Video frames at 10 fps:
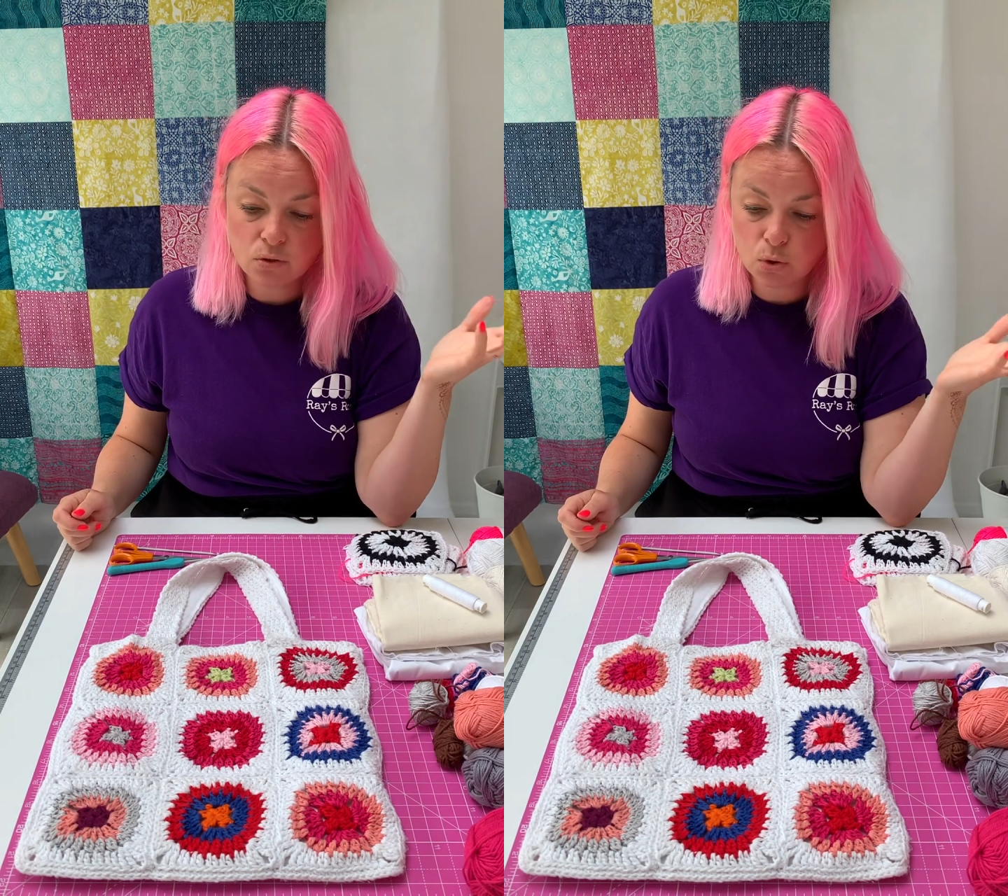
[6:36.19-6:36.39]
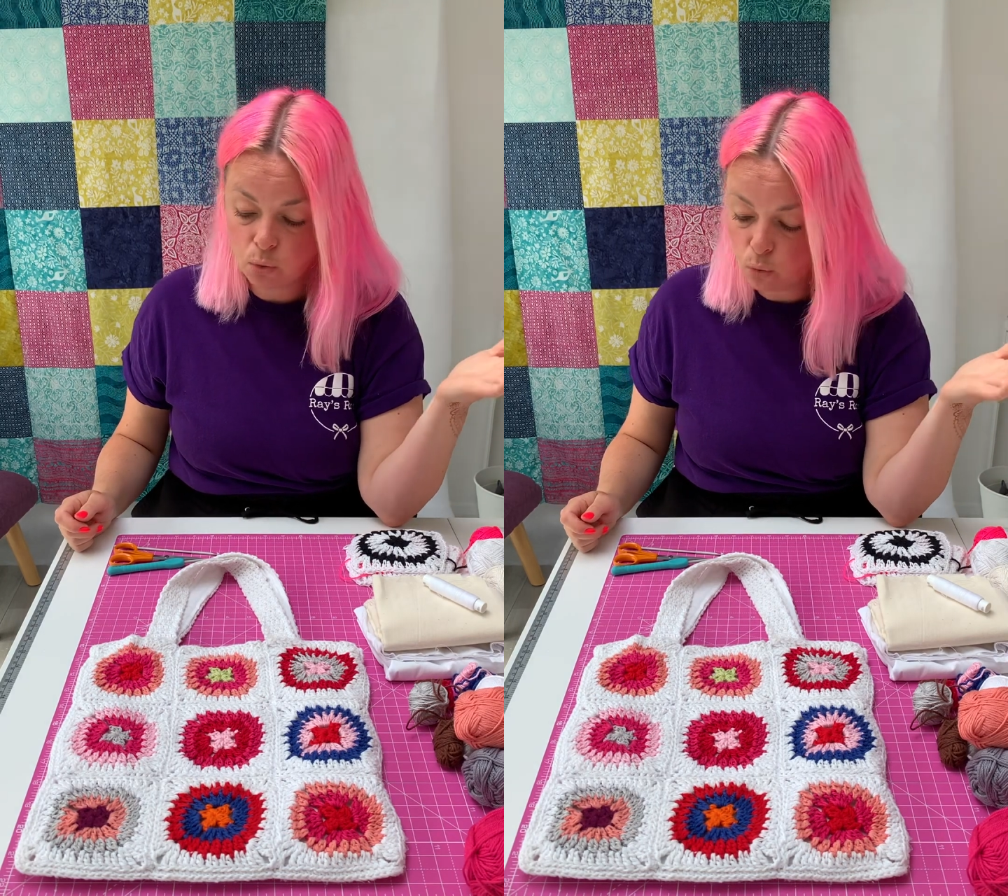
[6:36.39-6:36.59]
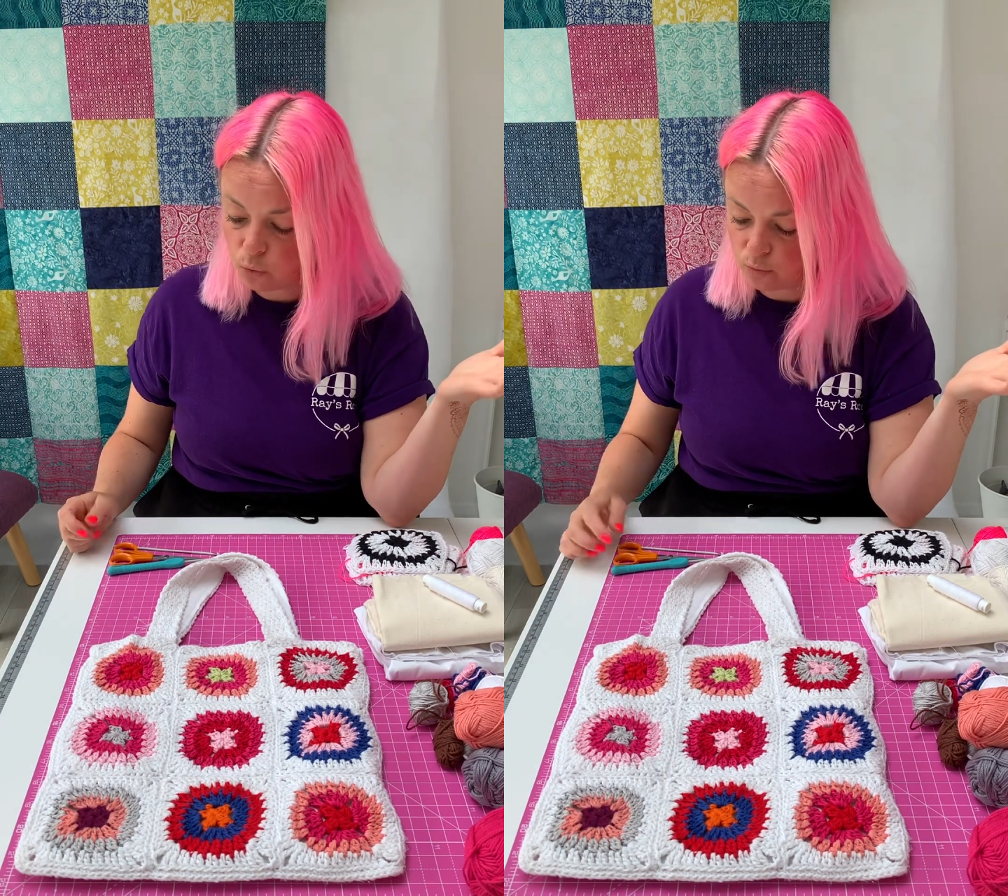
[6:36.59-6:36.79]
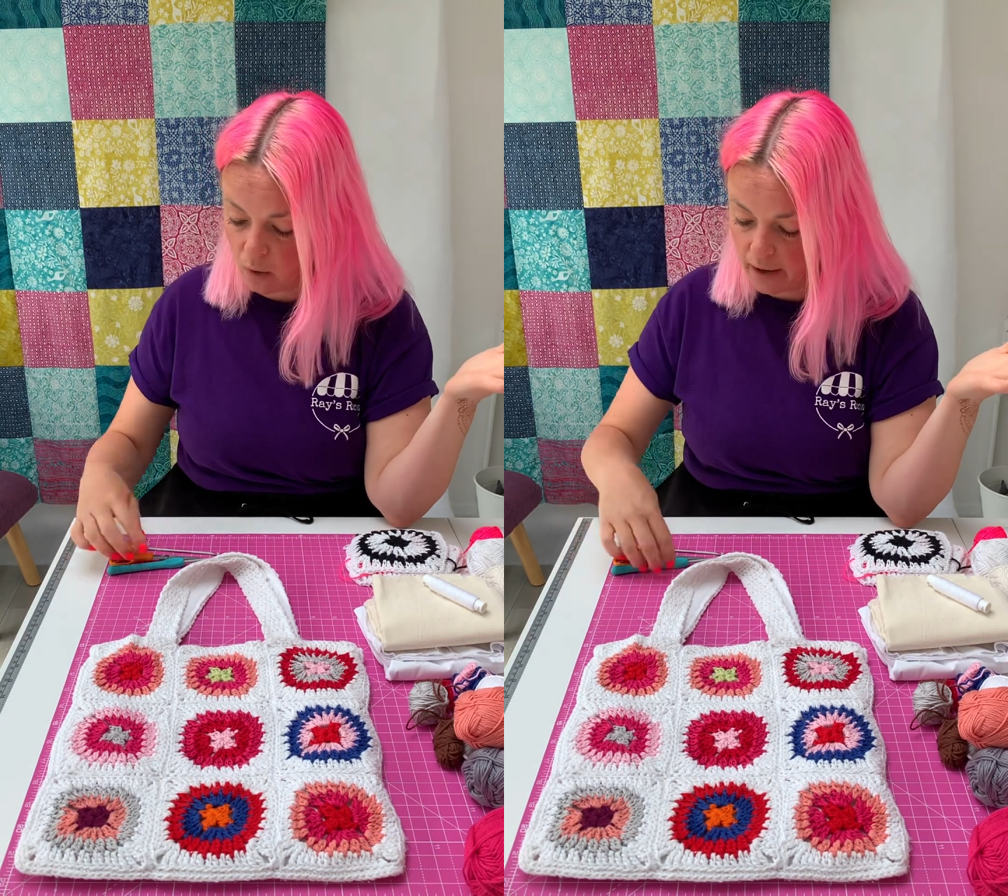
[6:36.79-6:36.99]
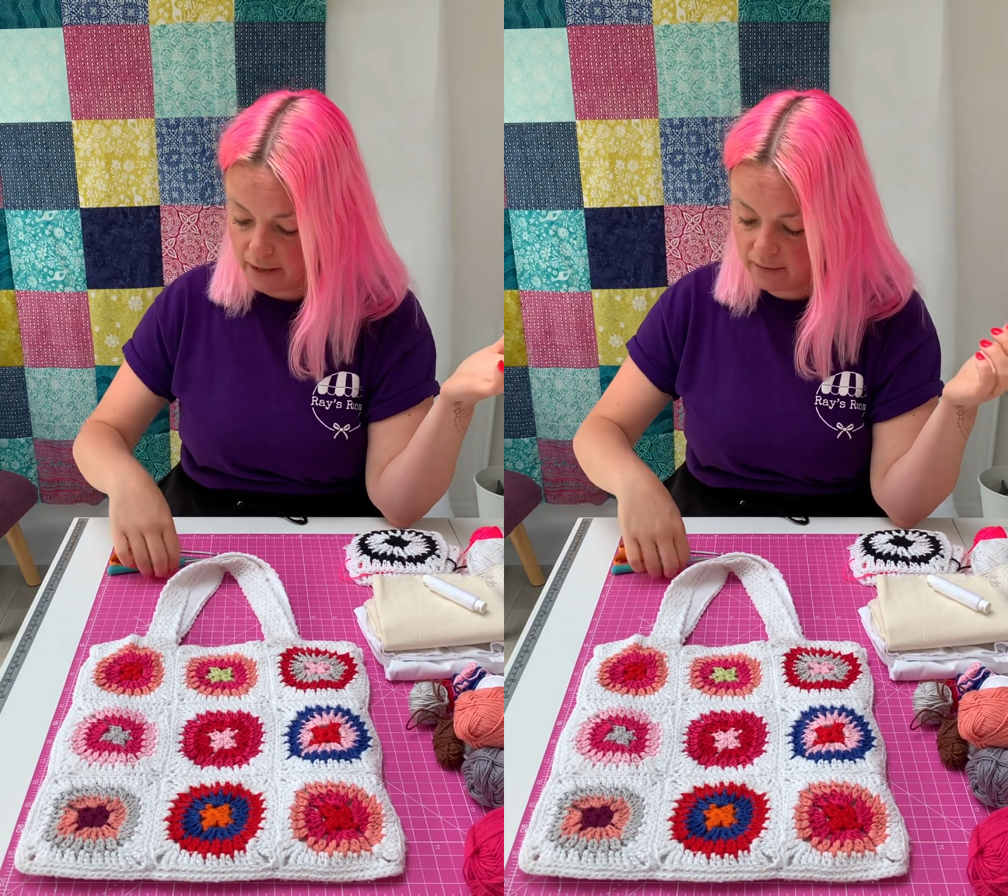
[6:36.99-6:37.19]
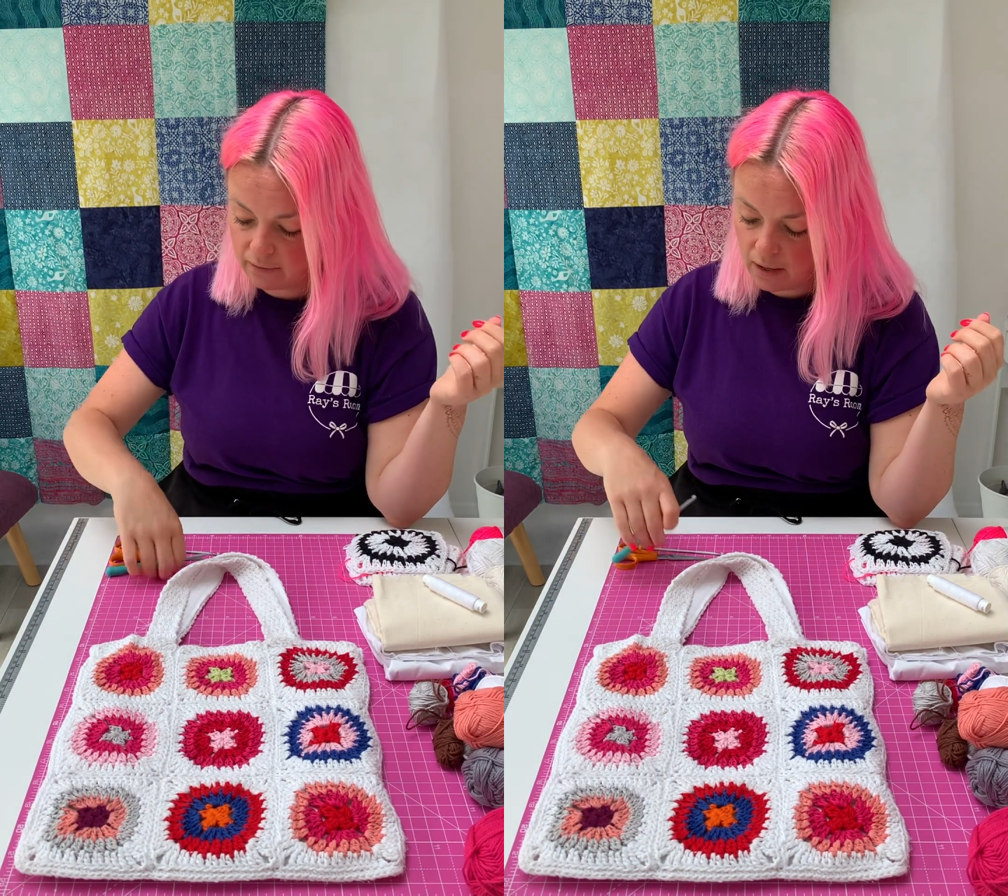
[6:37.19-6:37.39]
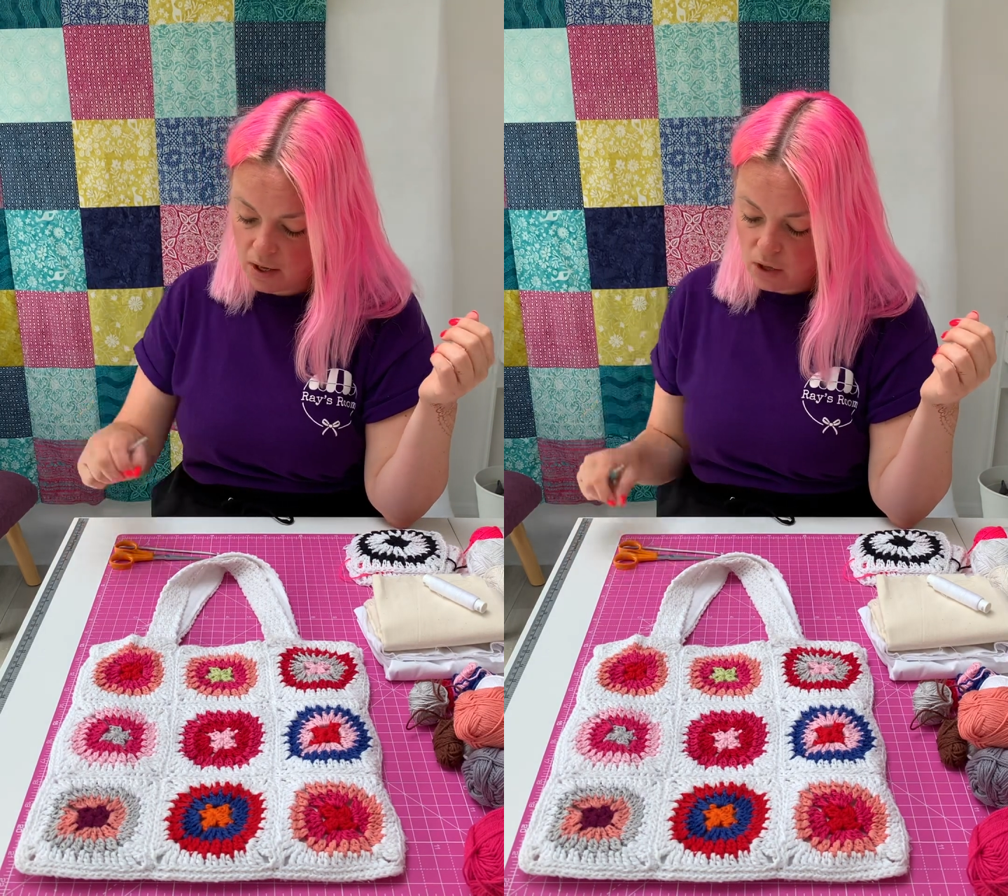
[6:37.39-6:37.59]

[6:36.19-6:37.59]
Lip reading: tools wise,